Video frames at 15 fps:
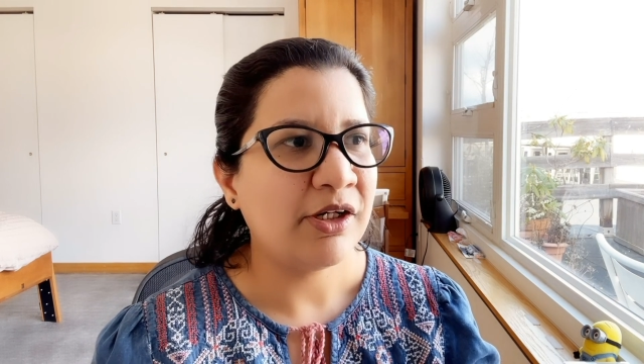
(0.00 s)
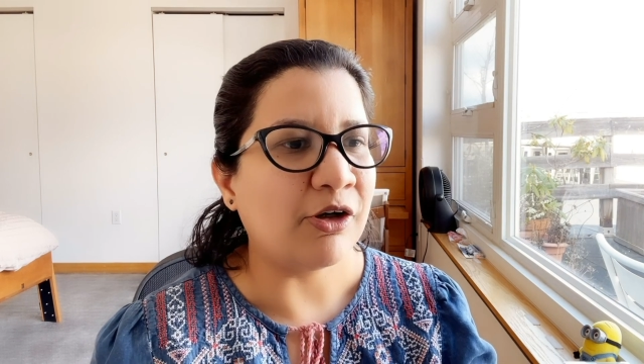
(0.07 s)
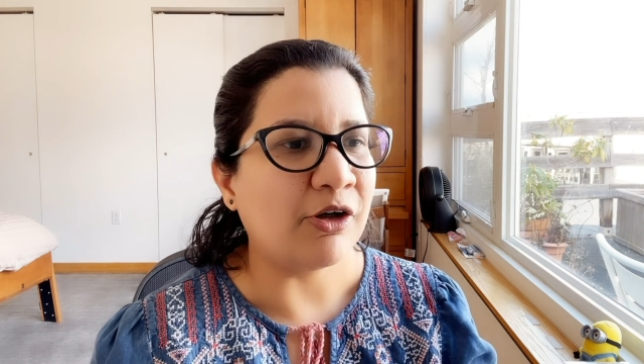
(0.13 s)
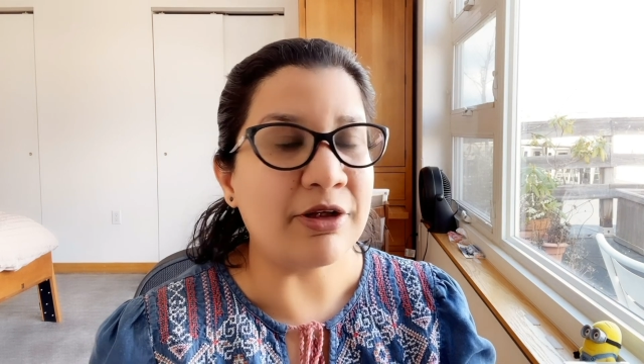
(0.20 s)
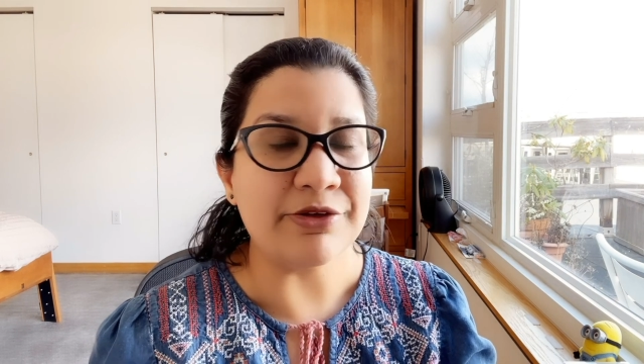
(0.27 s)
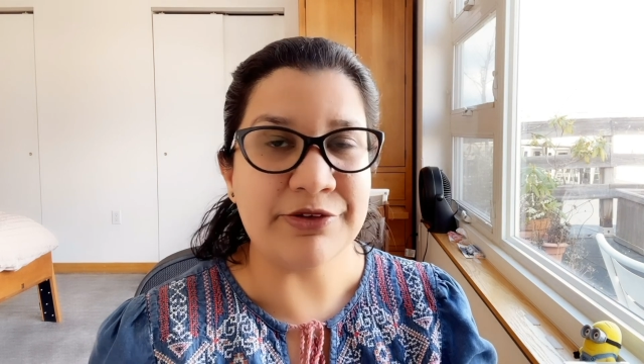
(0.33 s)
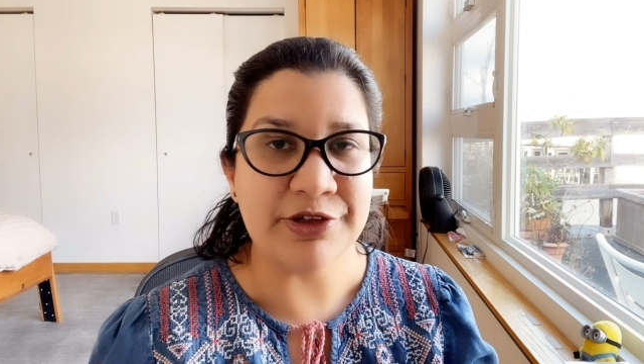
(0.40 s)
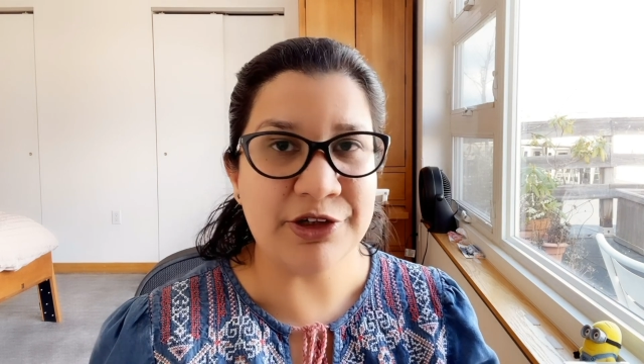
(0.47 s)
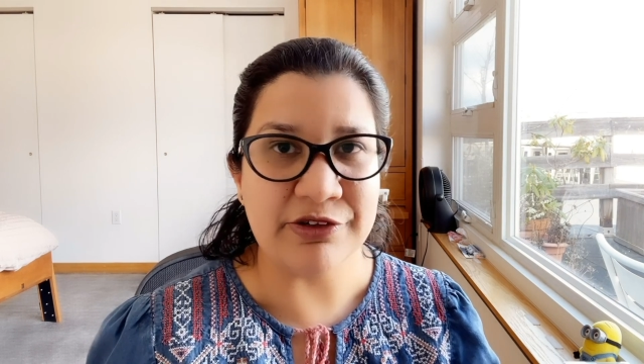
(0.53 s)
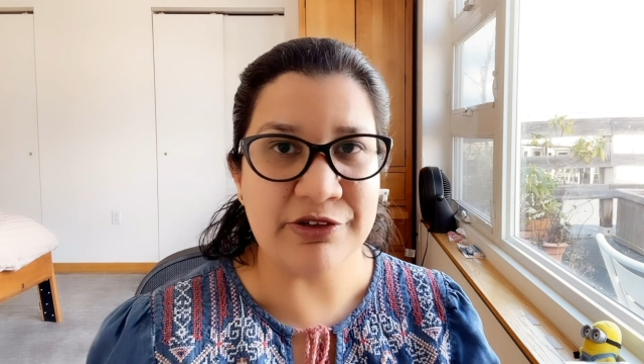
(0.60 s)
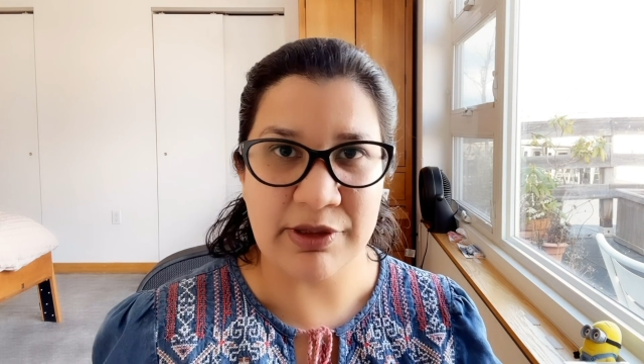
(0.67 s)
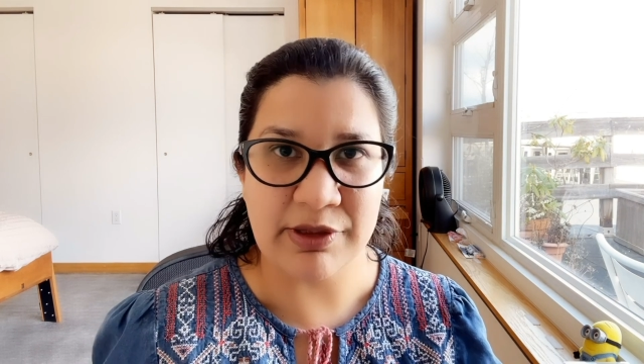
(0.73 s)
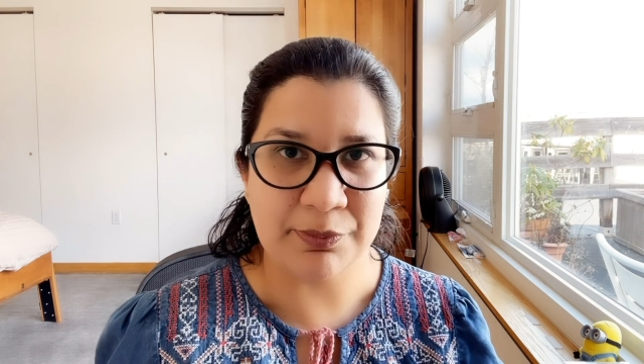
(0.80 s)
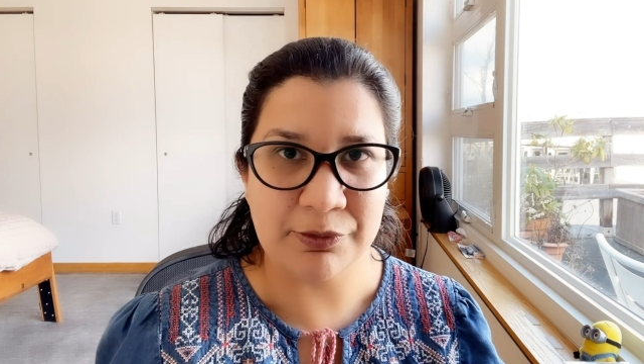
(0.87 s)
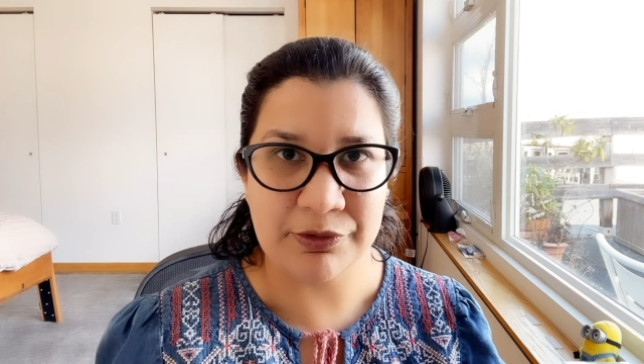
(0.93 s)
All three of
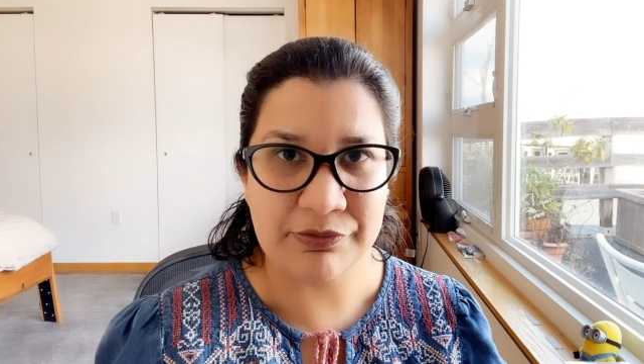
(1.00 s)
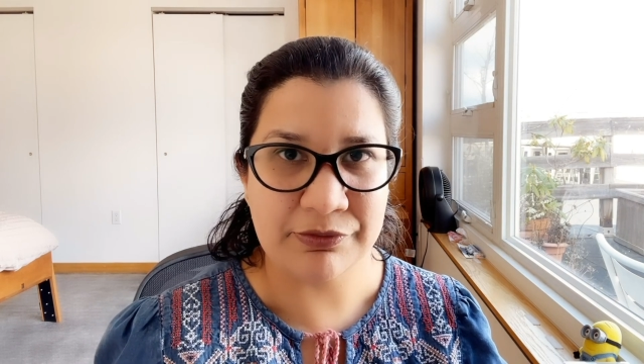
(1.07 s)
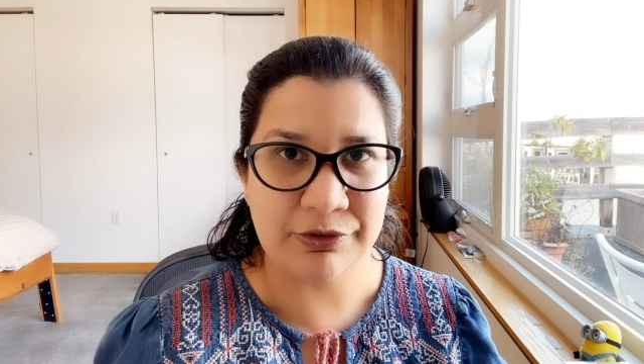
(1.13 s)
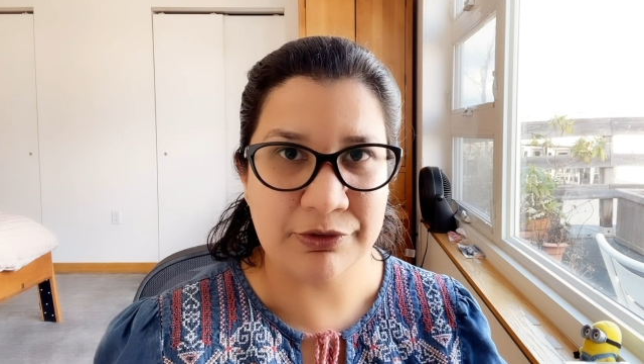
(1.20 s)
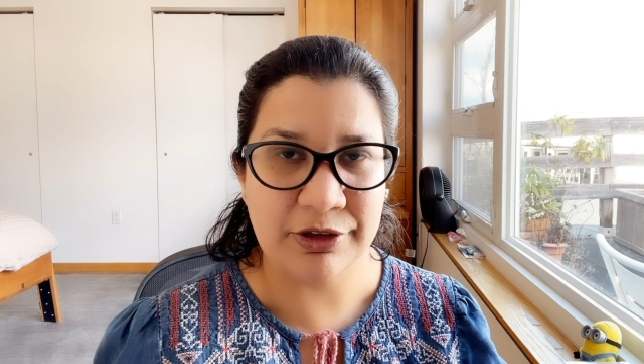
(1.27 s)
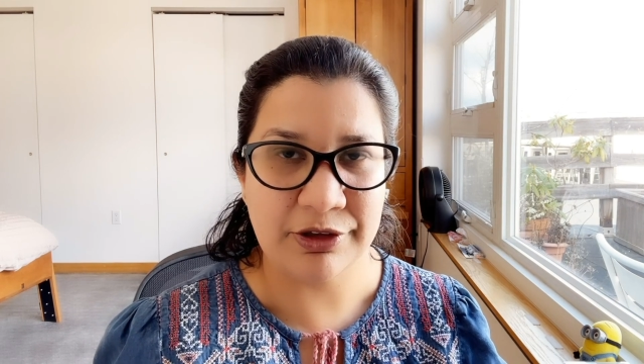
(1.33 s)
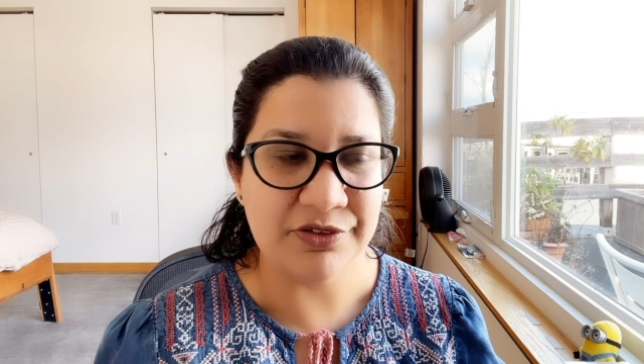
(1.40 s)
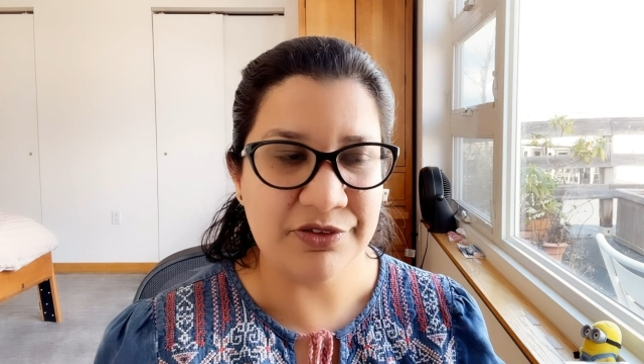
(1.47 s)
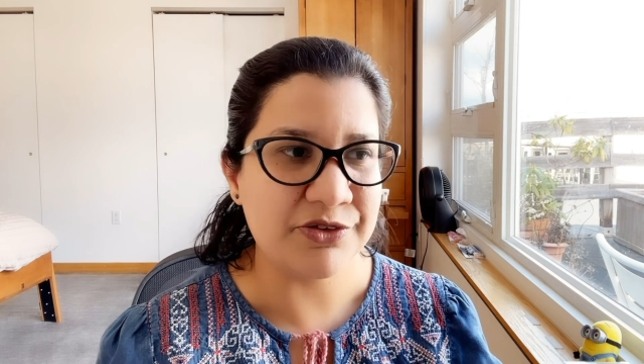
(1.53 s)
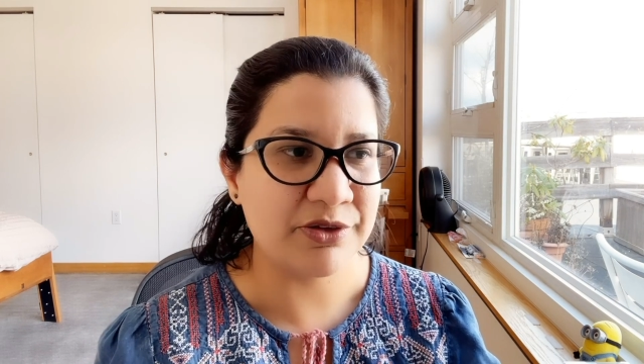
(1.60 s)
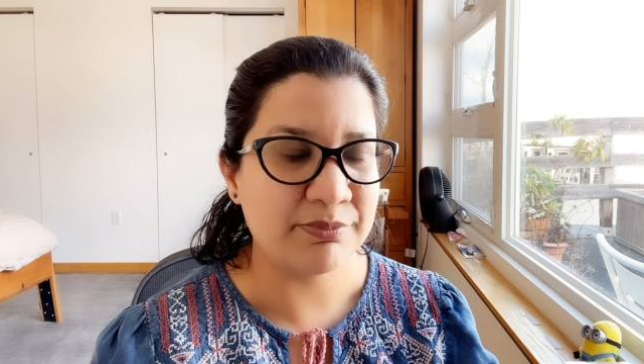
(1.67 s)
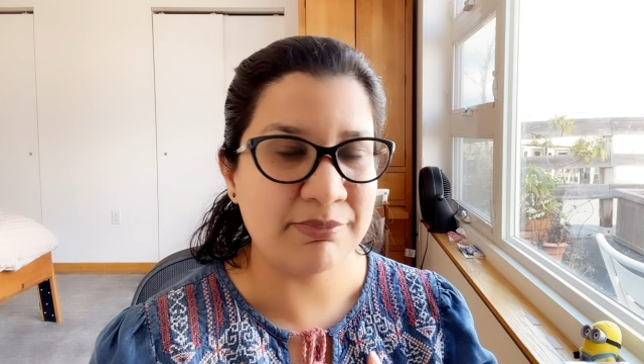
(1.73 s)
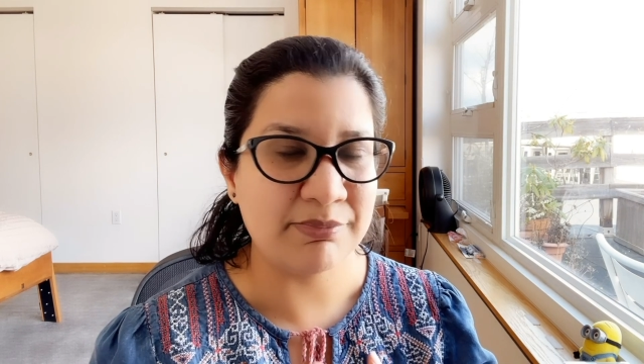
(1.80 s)
our portfolios,